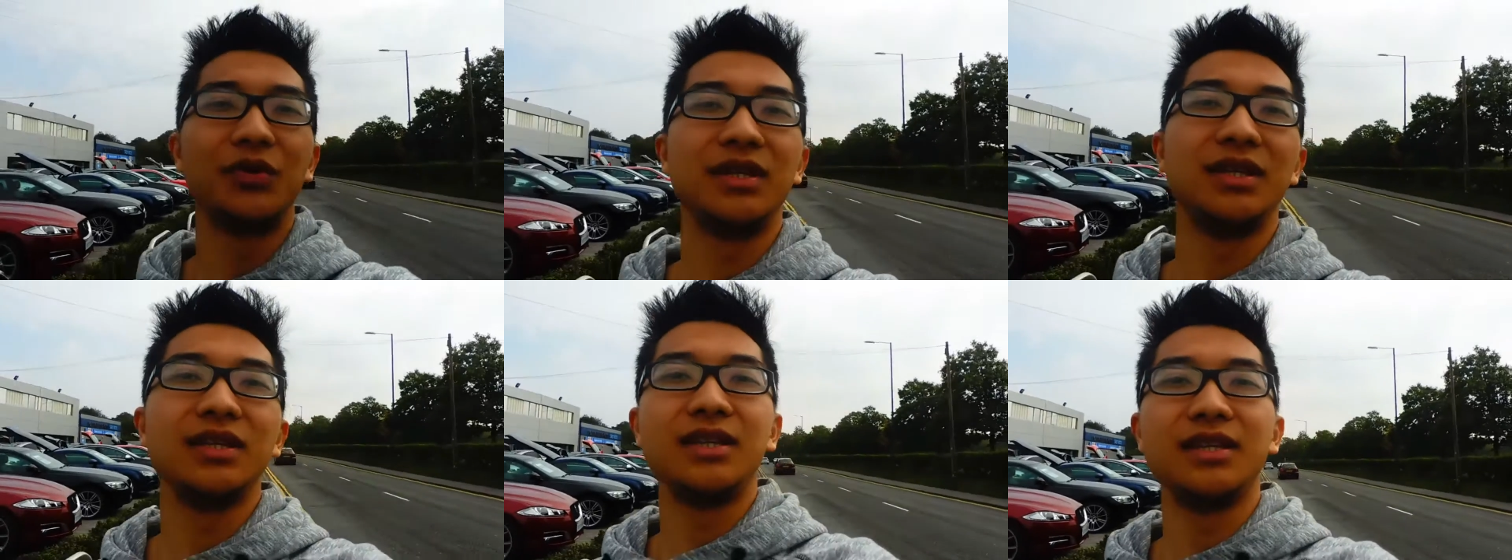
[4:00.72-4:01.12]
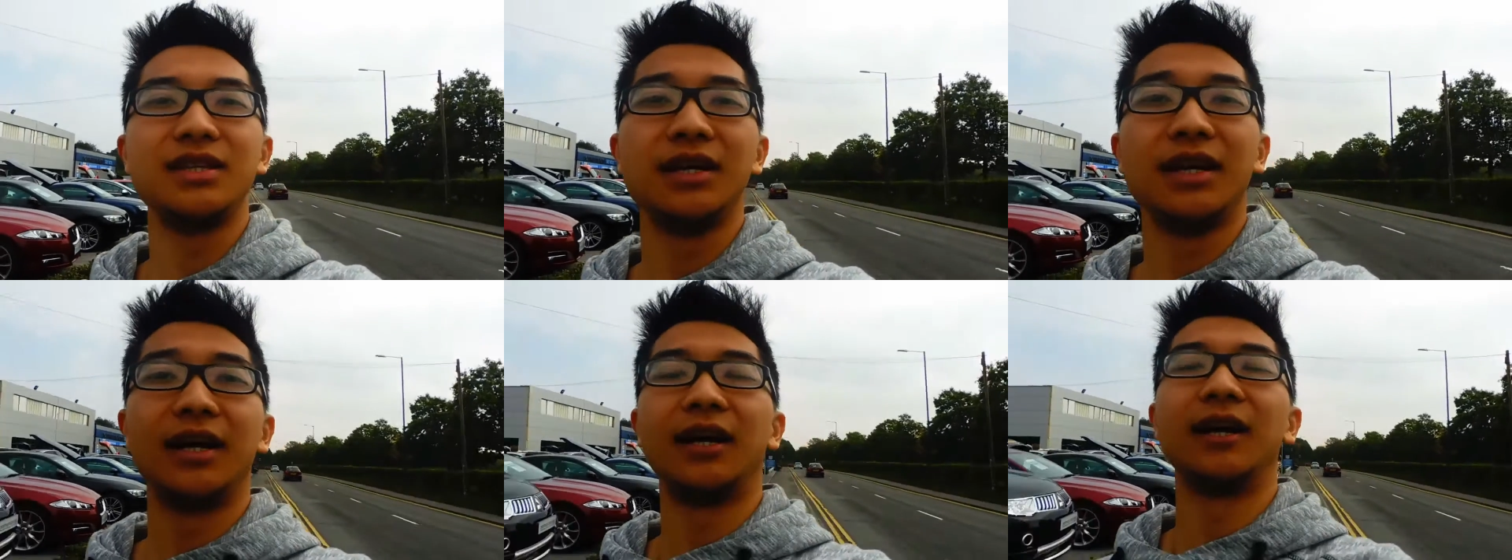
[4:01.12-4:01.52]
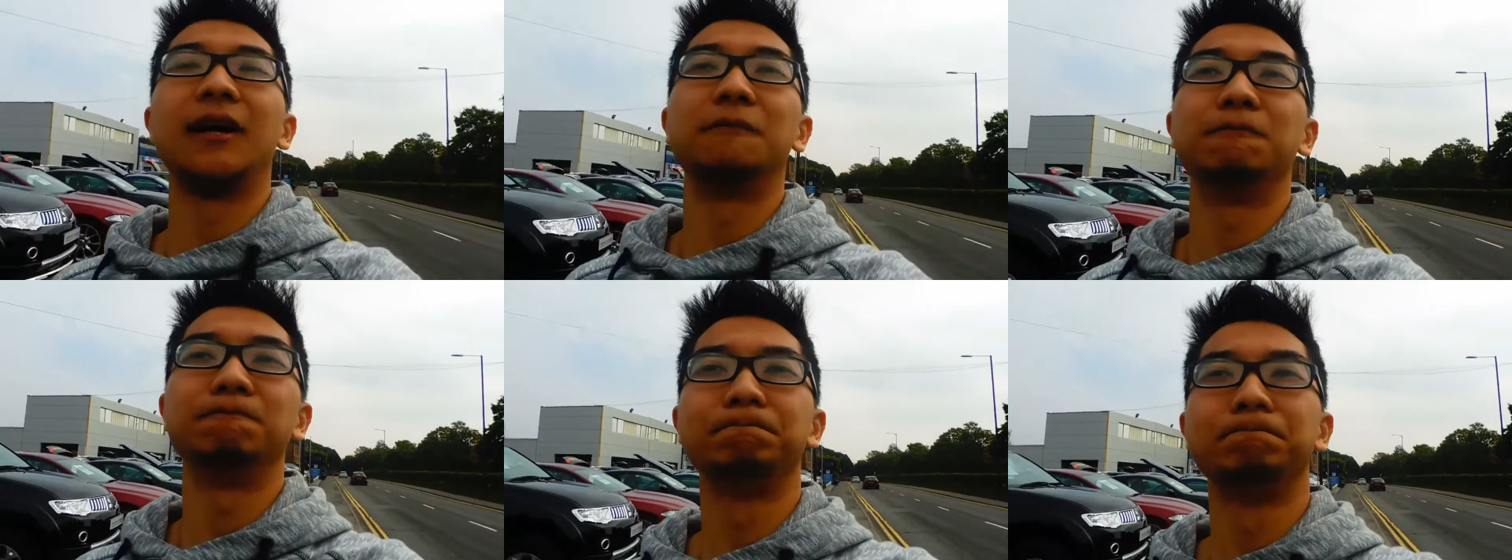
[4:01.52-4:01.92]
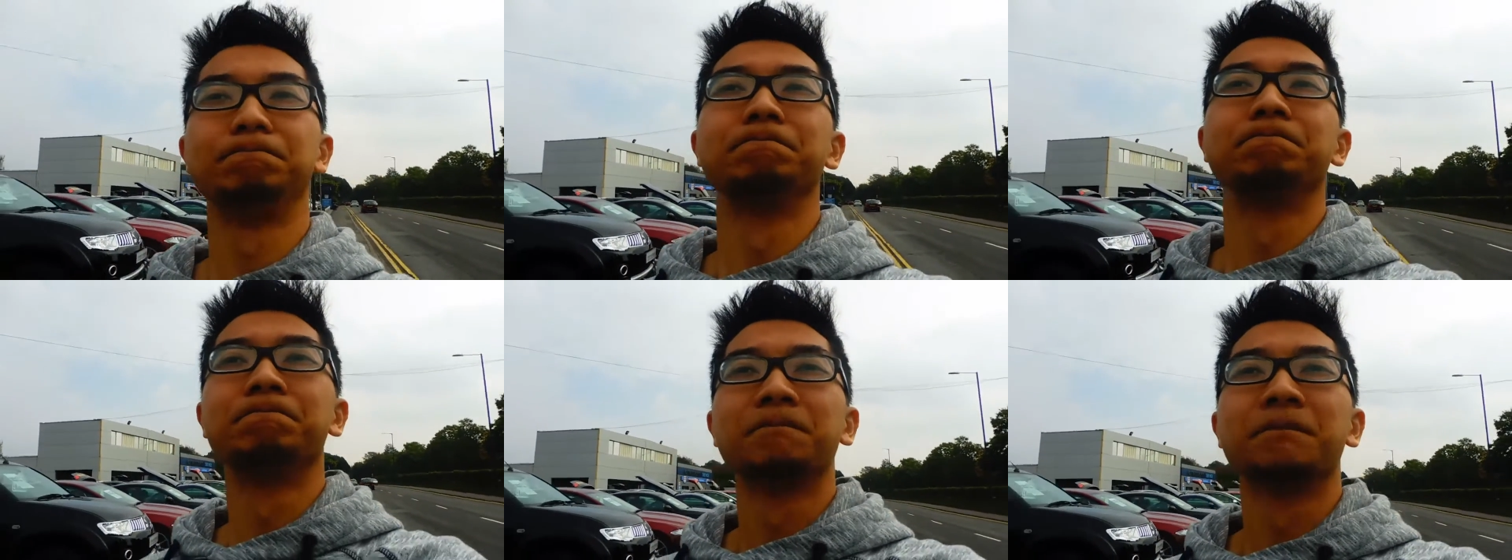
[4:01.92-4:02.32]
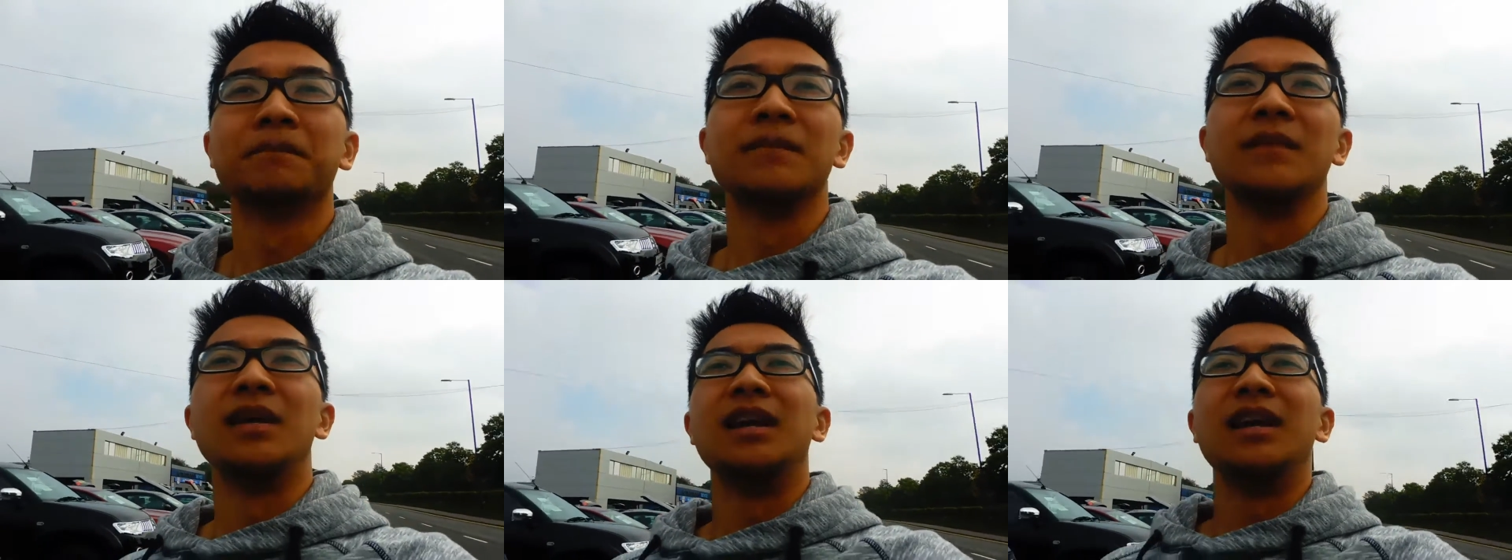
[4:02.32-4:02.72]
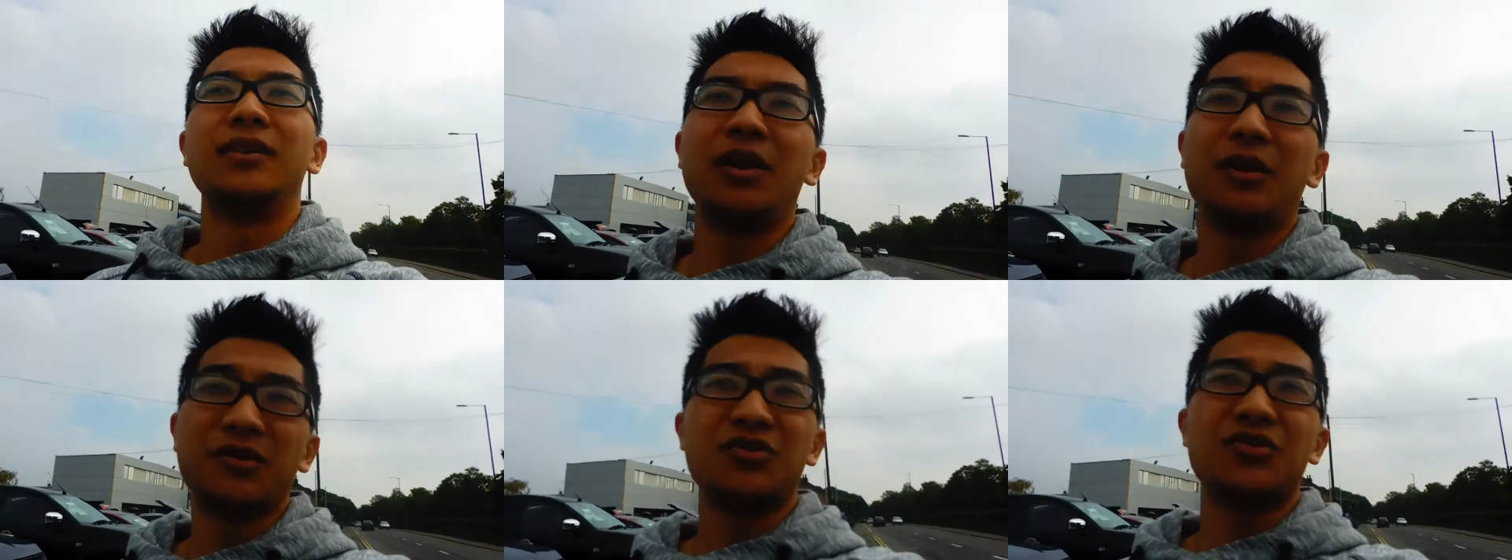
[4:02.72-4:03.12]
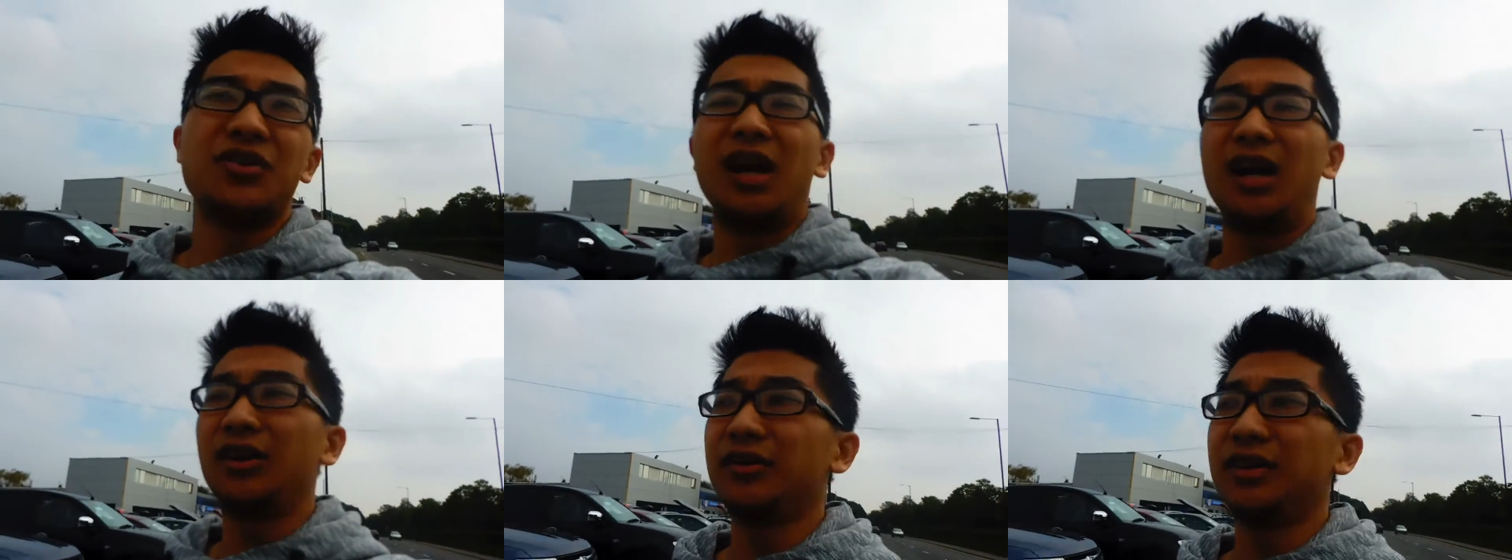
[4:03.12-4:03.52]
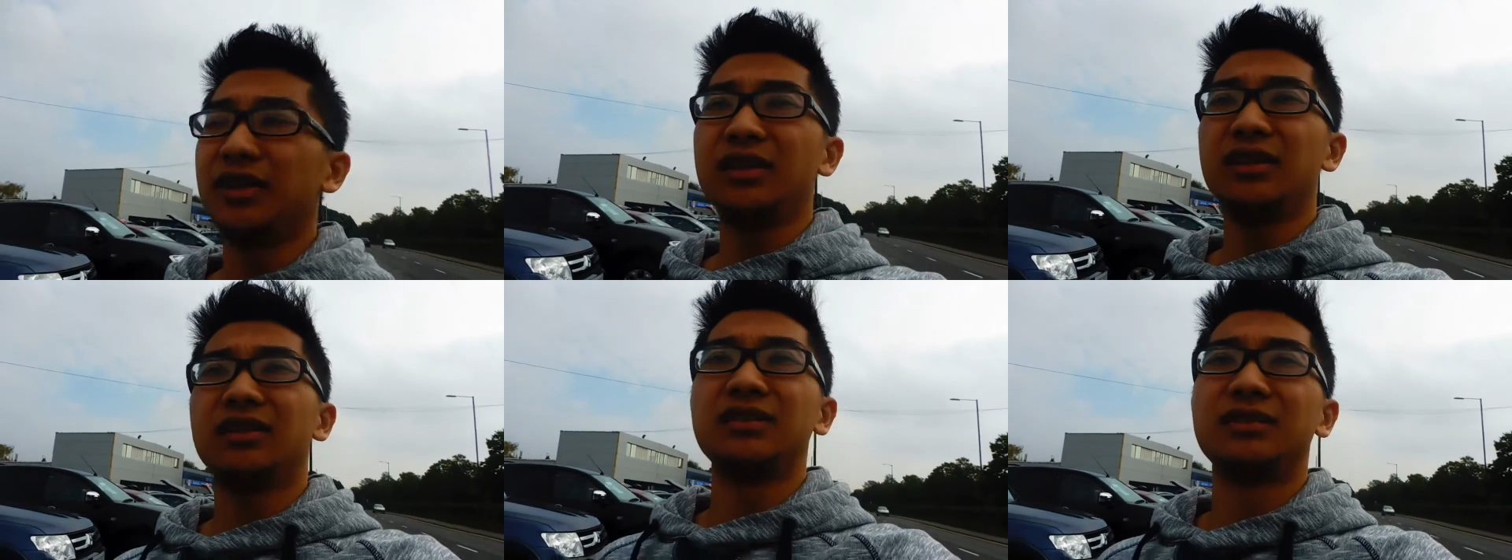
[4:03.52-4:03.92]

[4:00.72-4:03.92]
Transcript: the, um, not sure, Aldi?